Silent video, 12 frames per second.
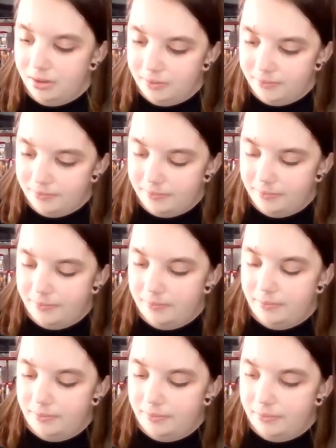
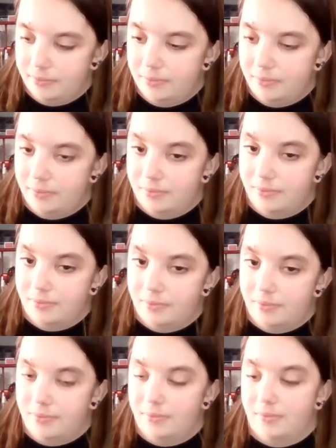
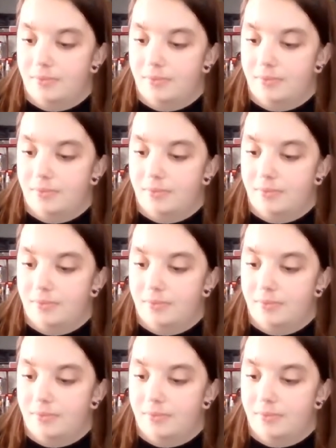(no one is talking)